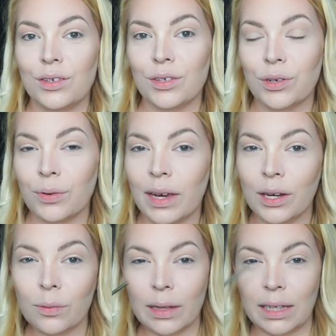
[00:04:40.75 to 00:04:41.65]
To
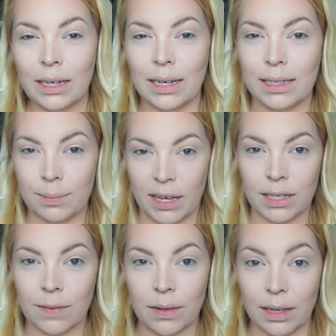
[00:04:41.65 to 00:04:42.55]
create a really nice
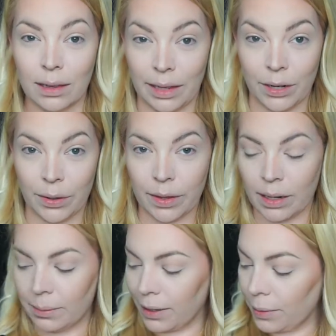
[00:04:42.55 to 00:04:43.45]
base for the glitter
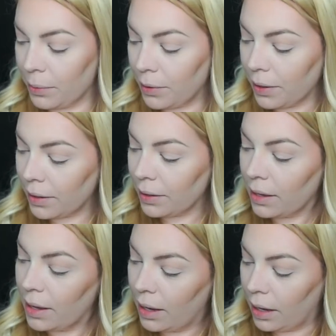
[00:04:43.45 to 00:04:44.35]
that I'm going to put on,